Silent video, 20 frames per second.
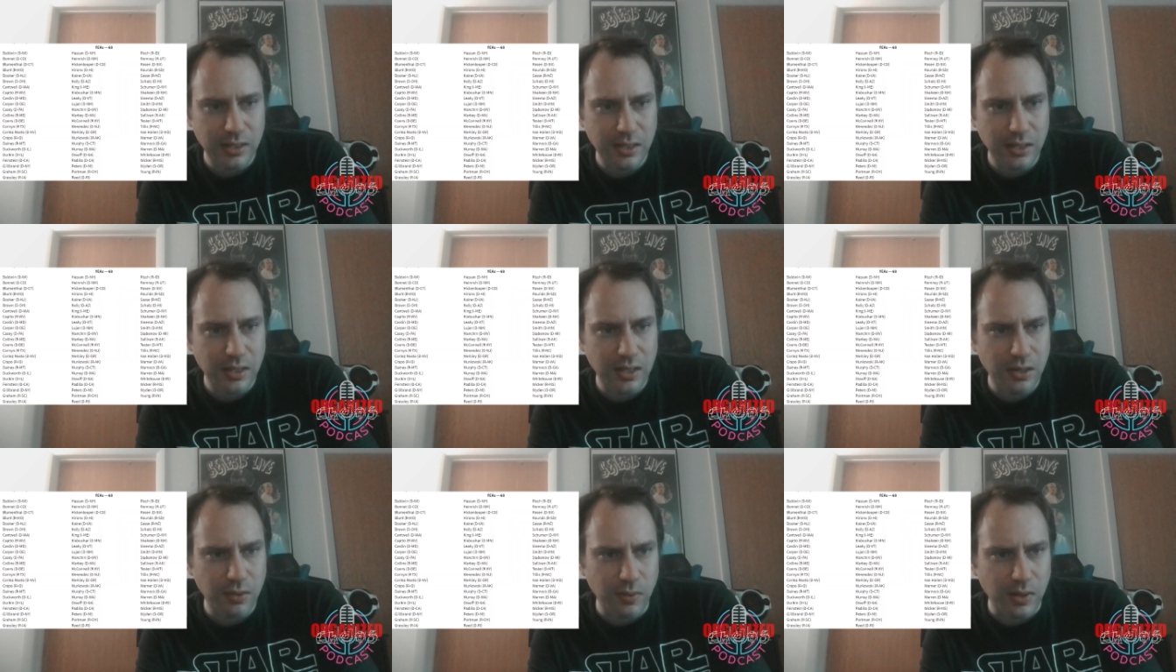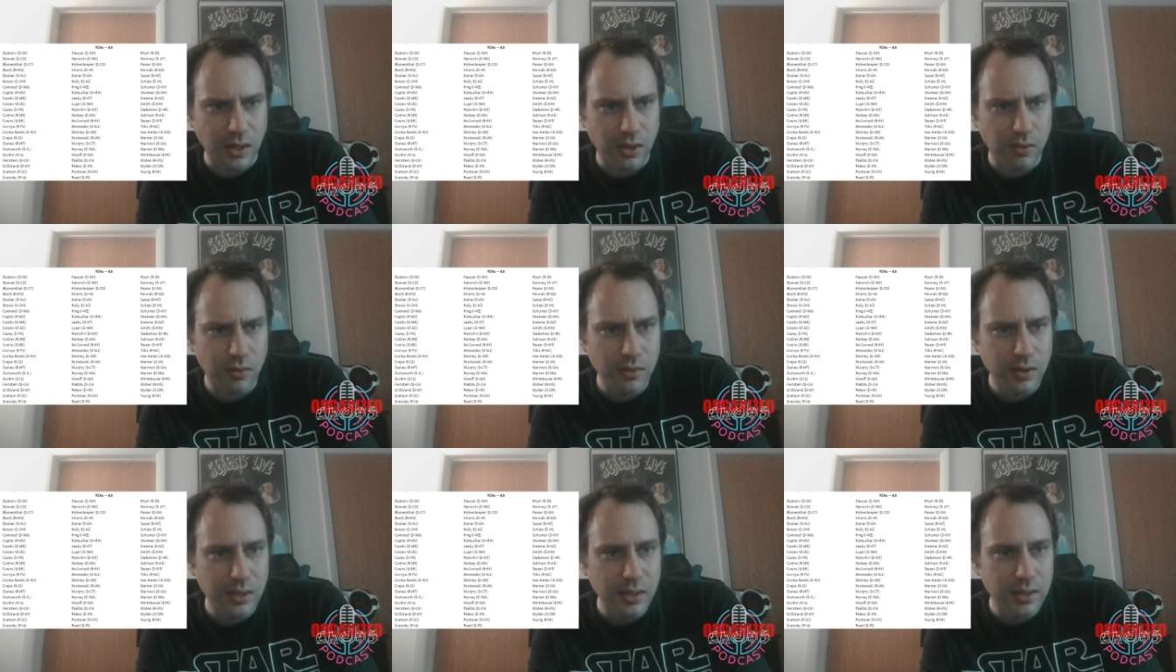here we go.
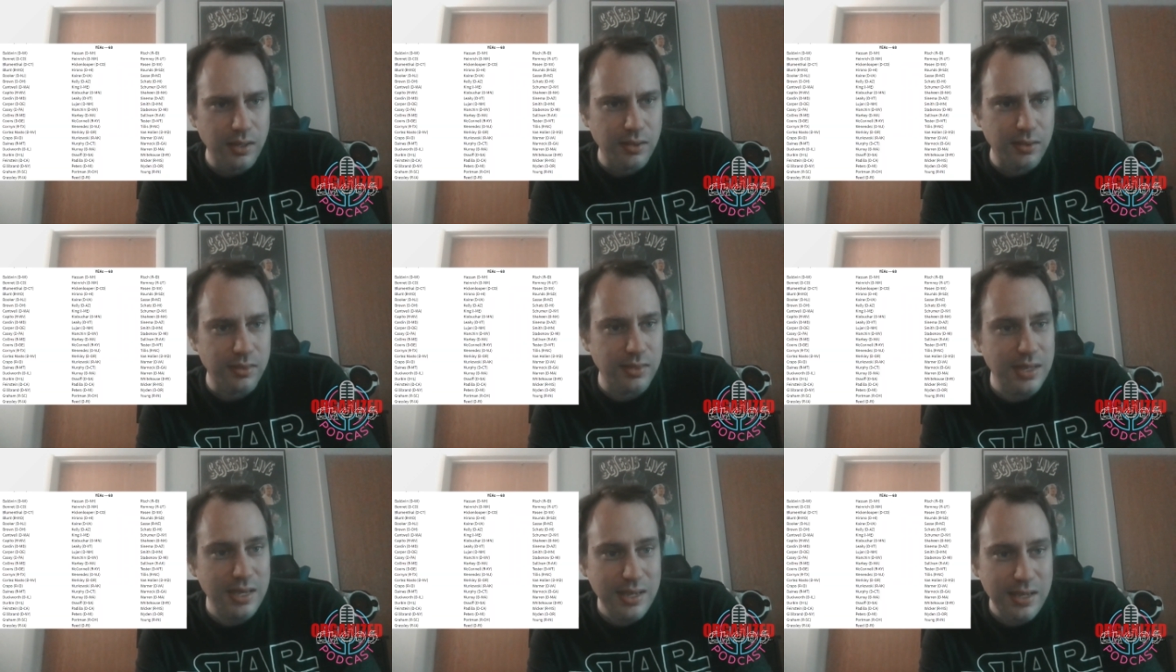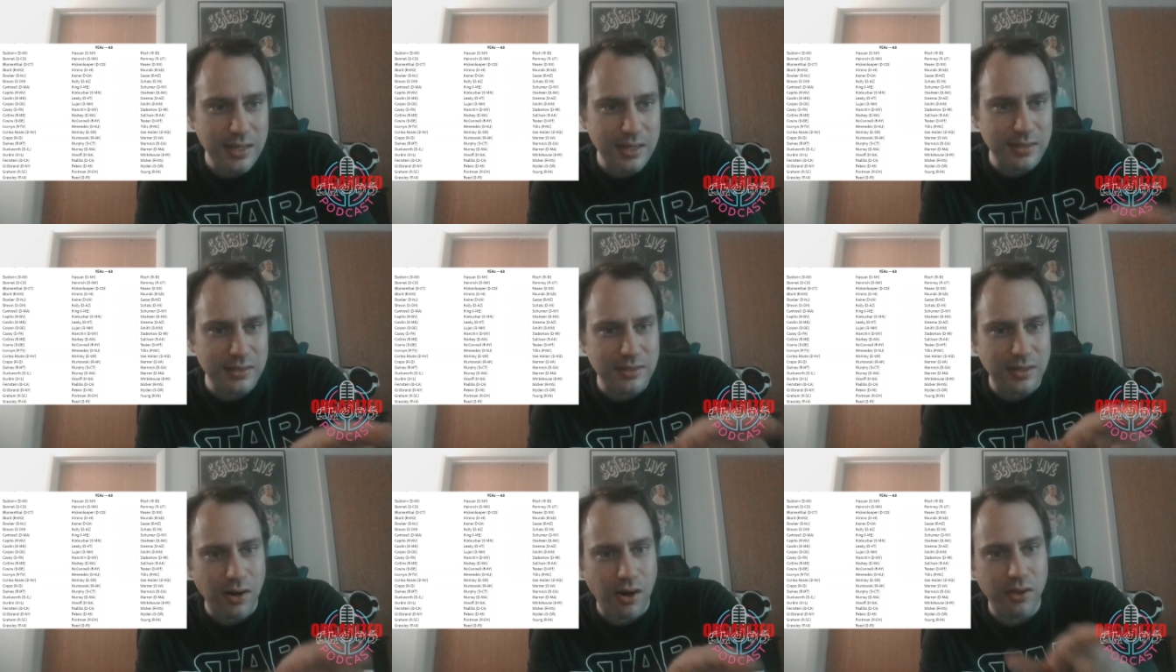
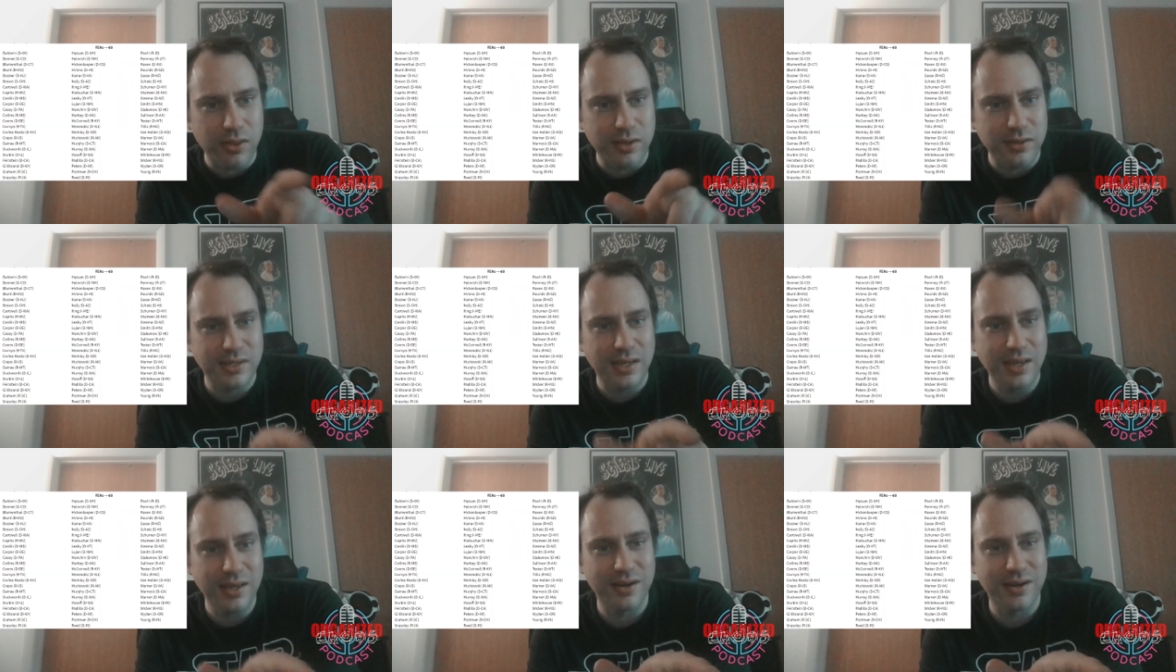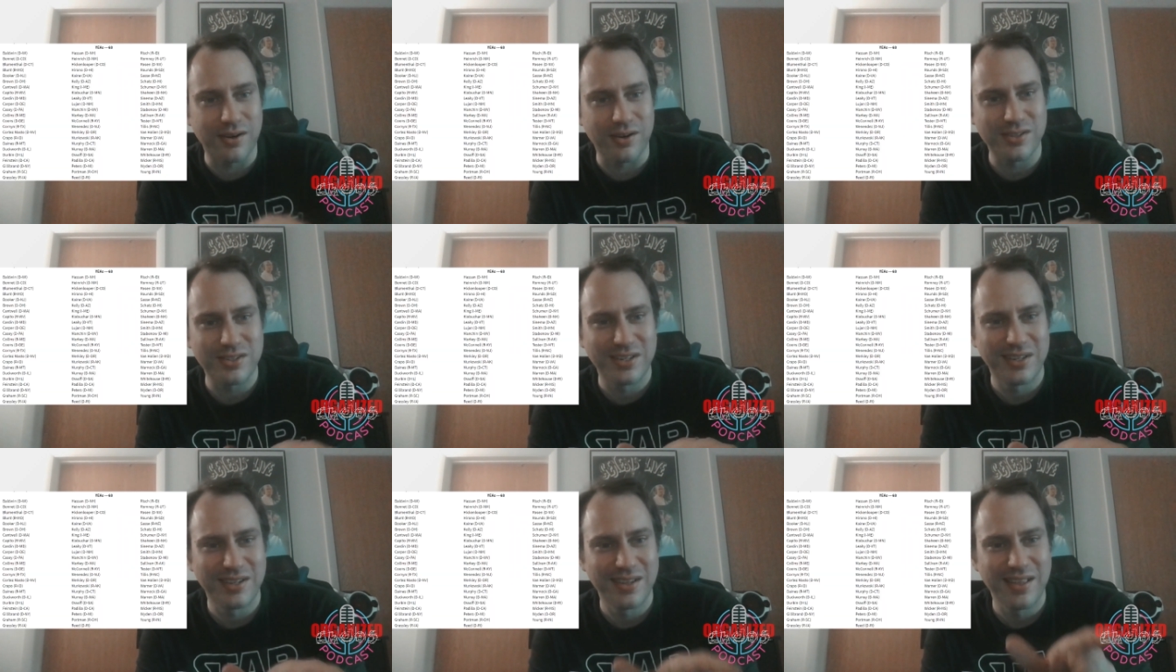These are the
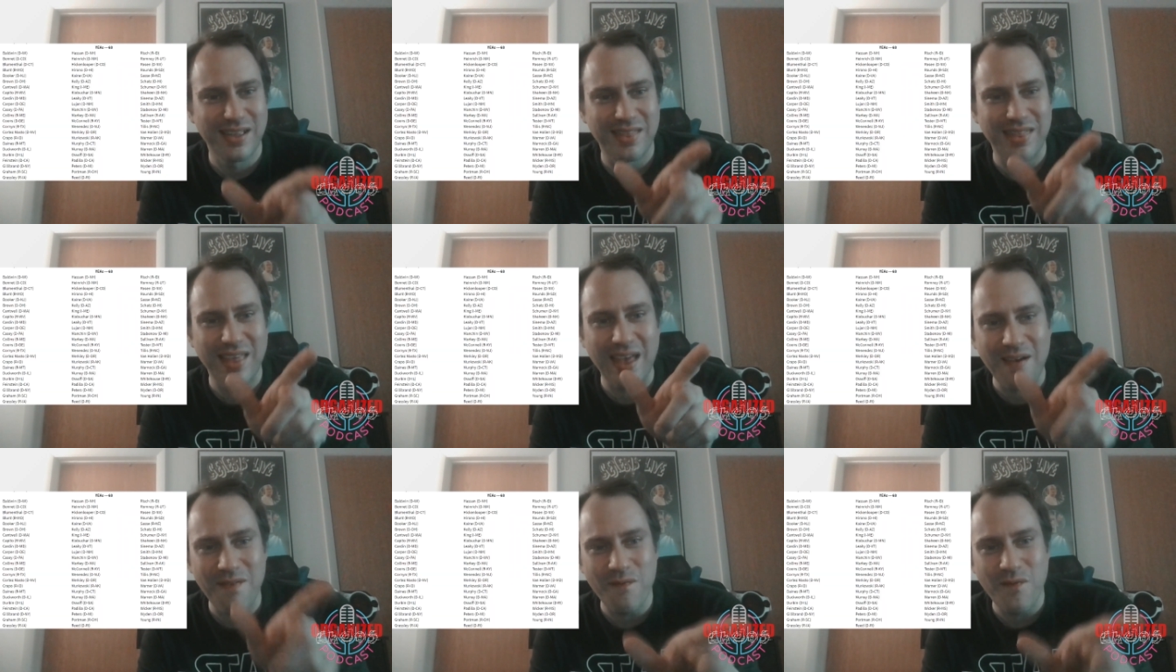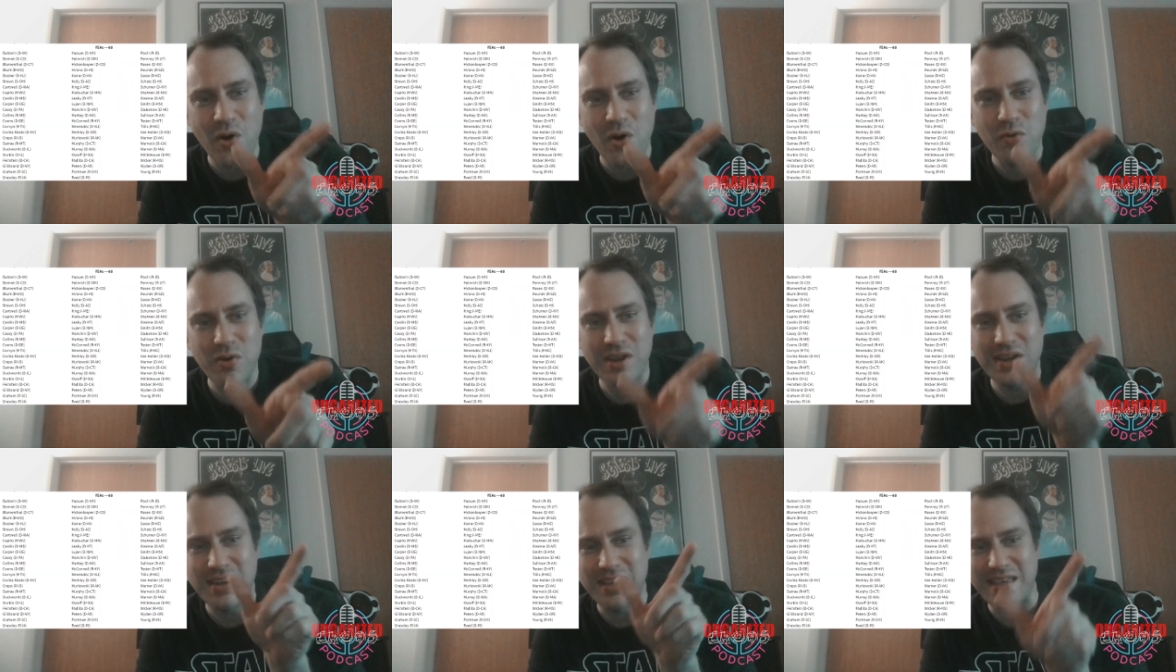senators that voted